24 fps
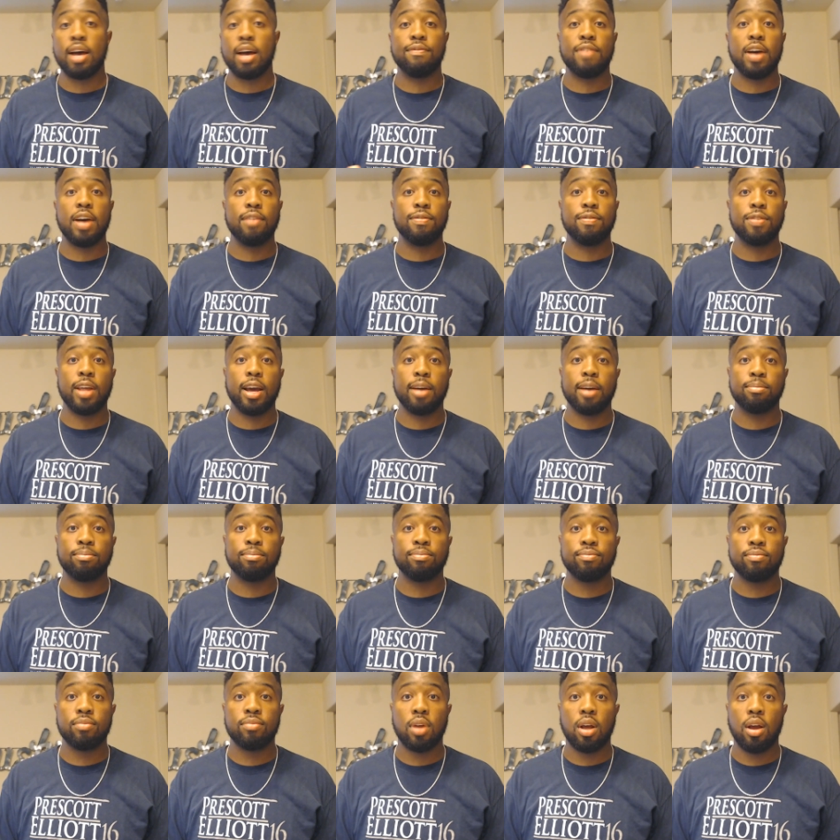that.
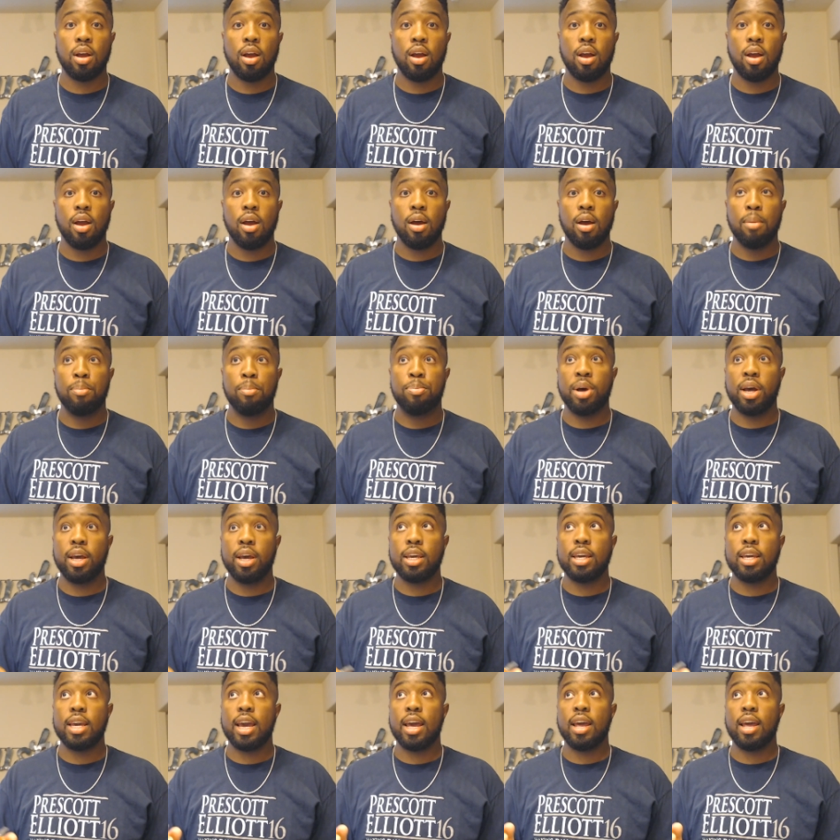But
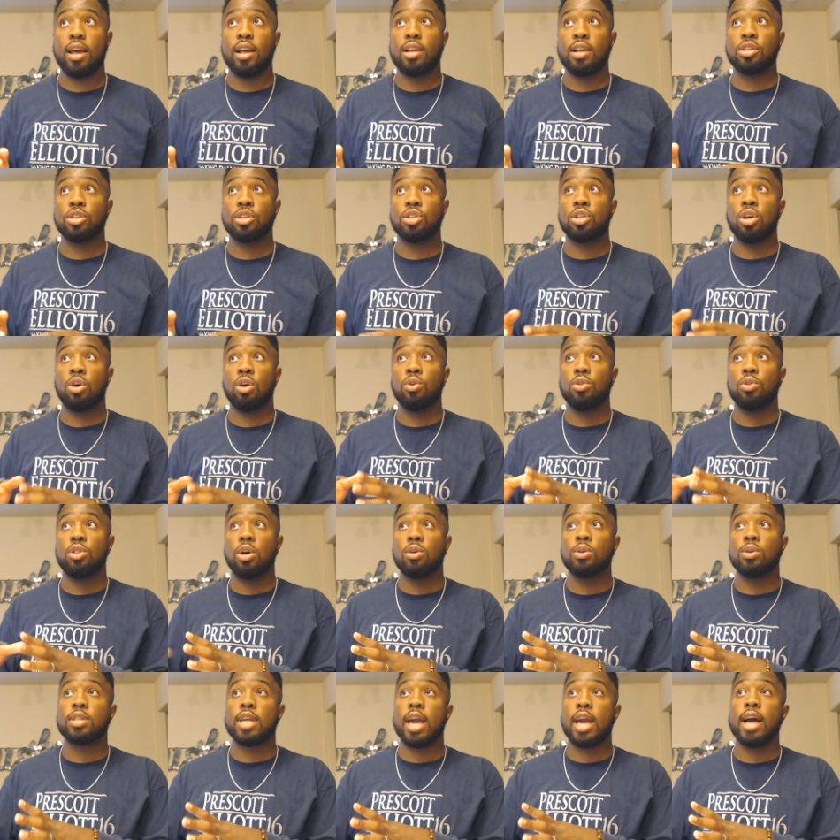yet, so those
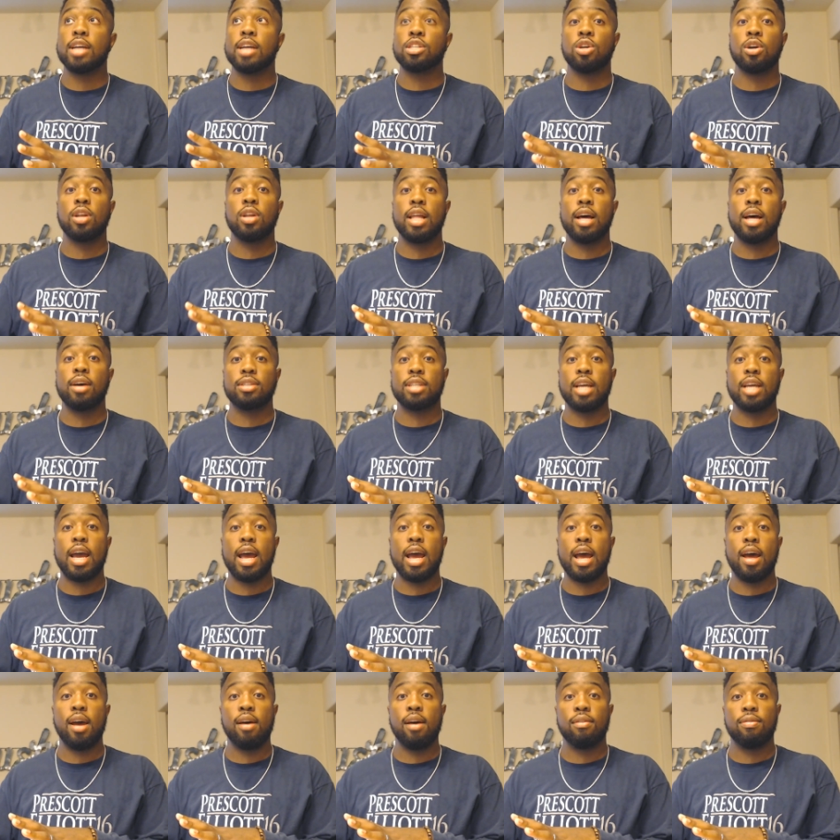guys are allowed to
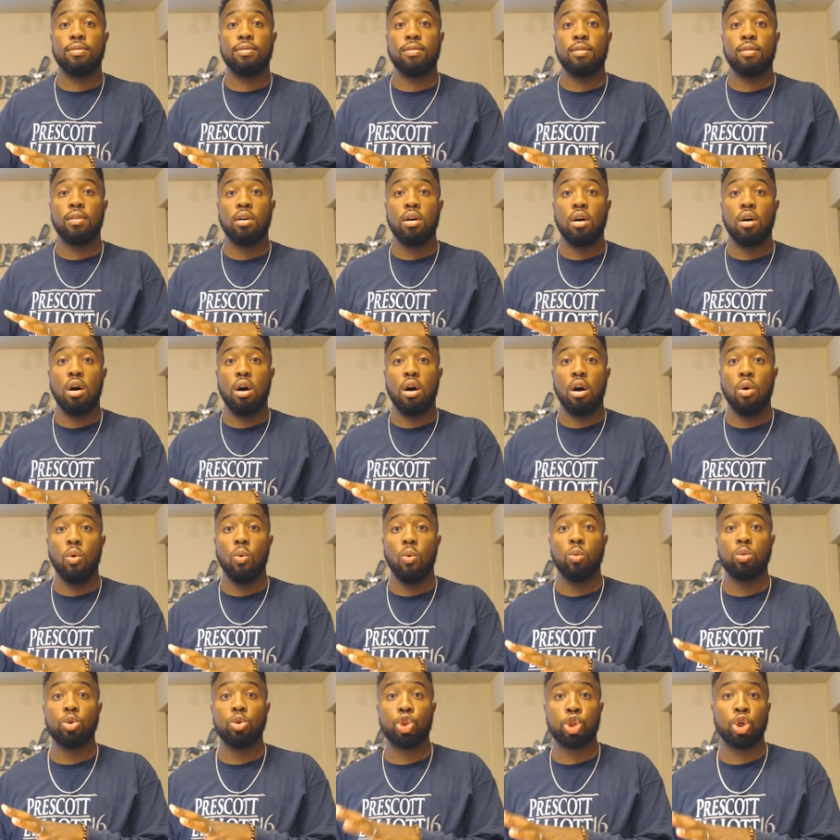have
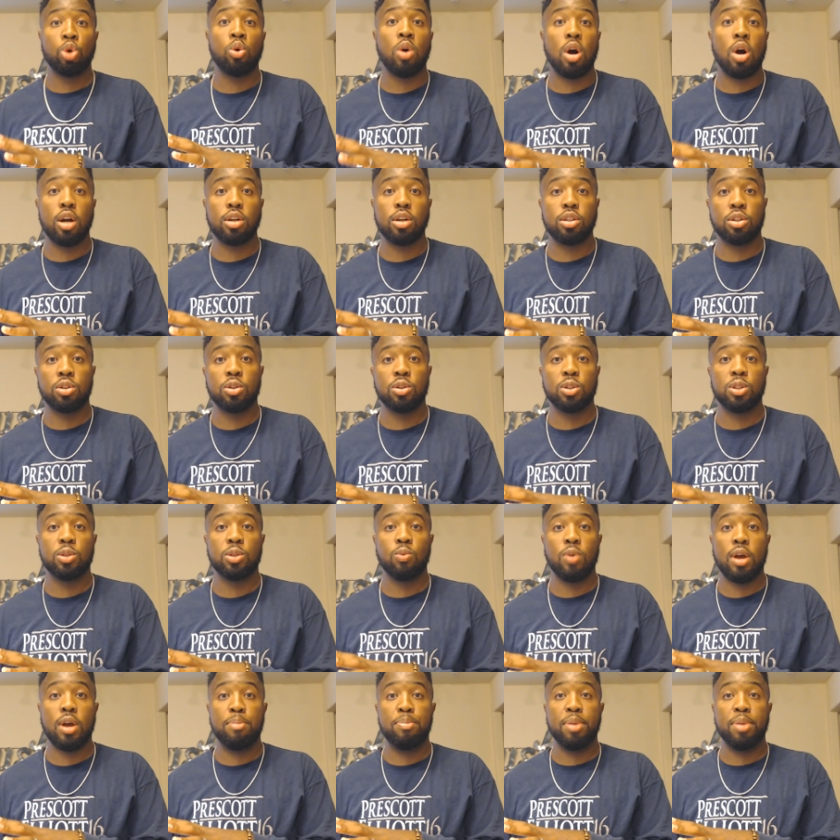true arsenals and
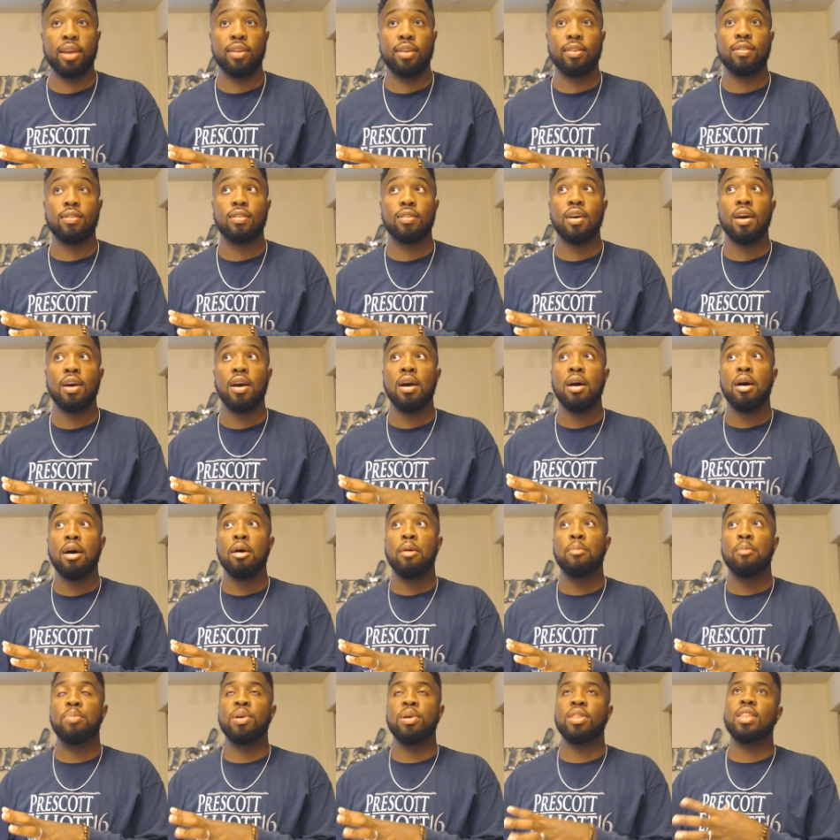weapons,
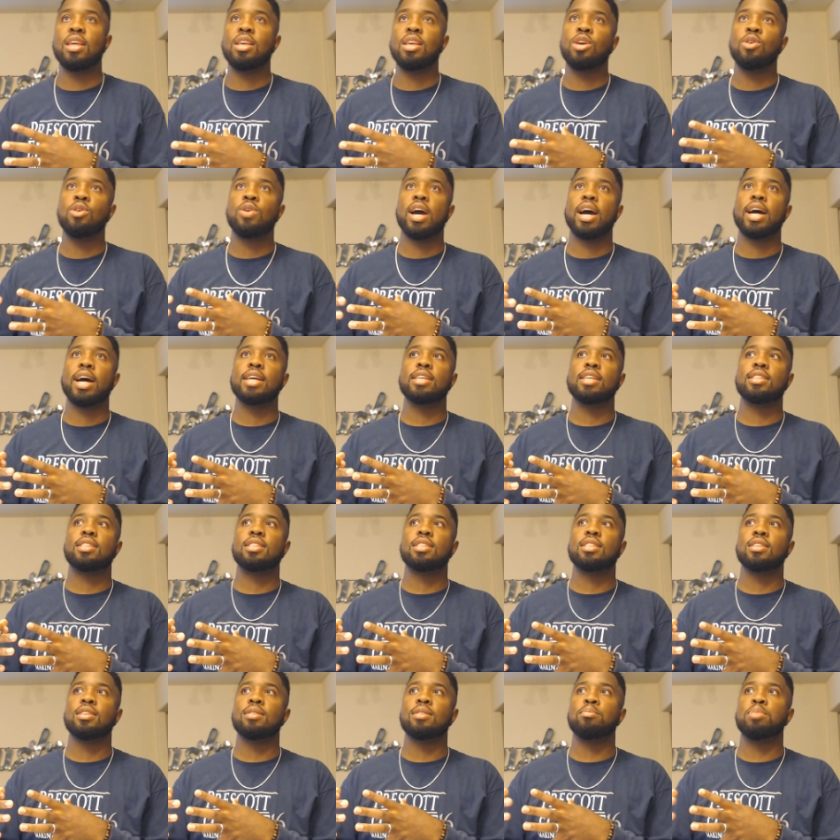But then you
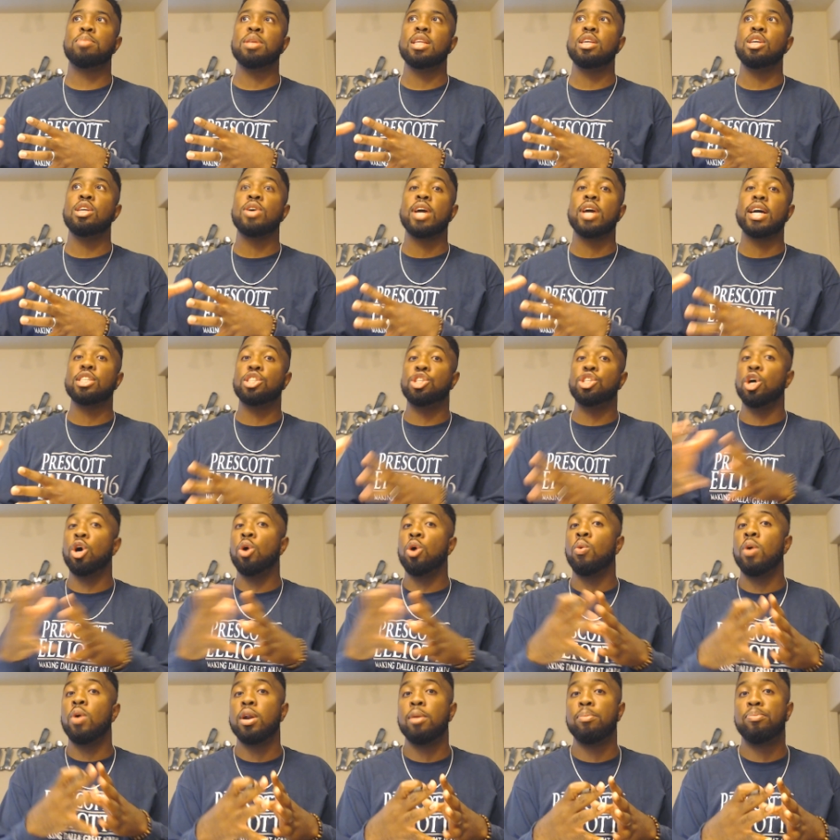guys don't
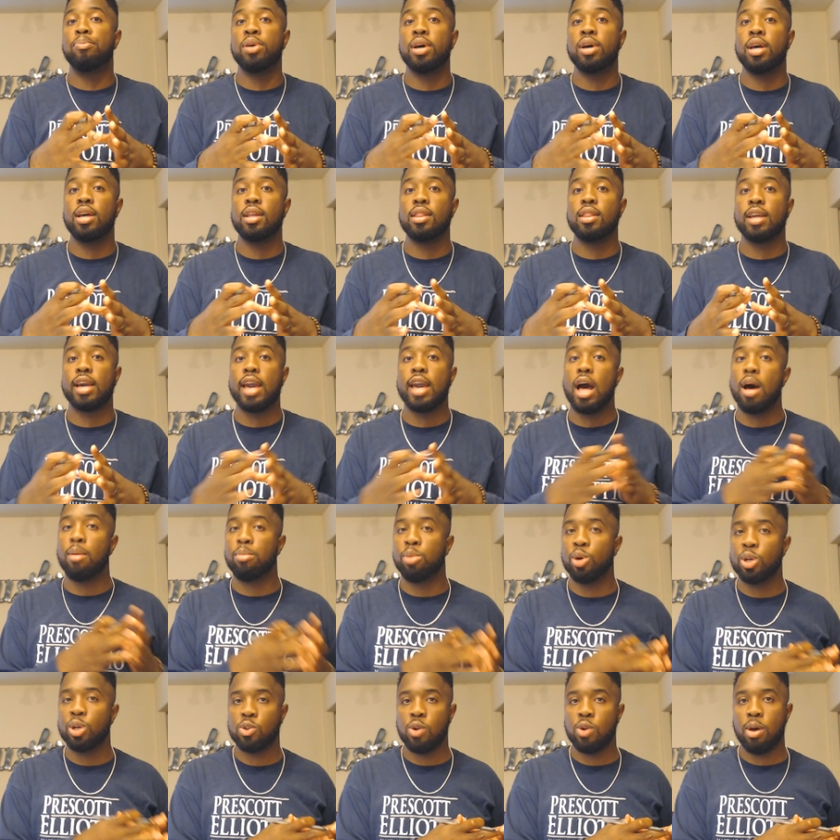want to put the
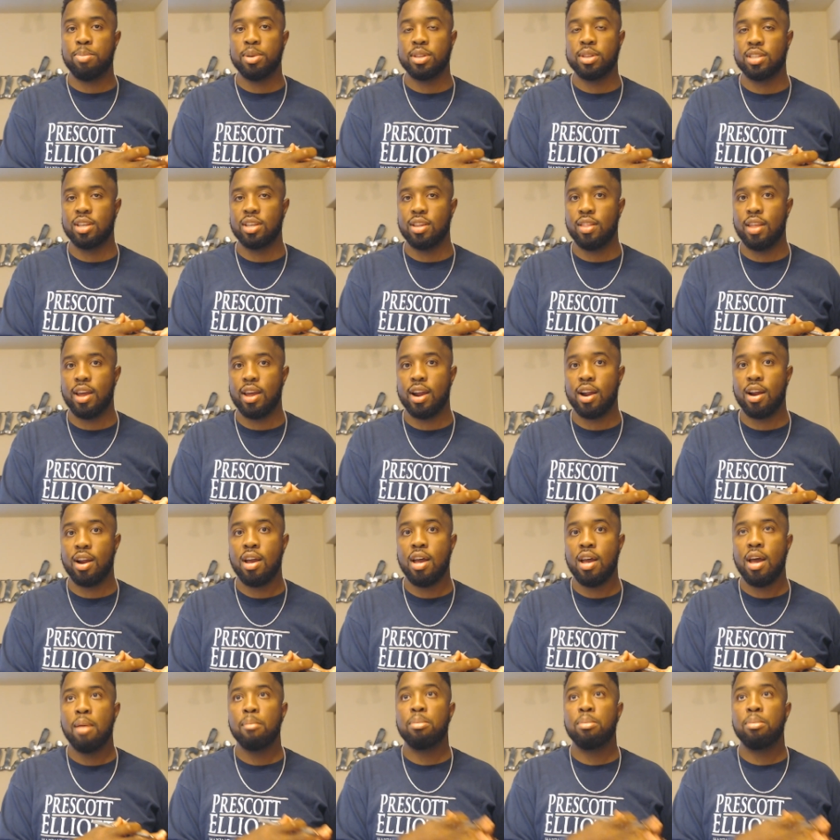Cowboys' weapons in there. But then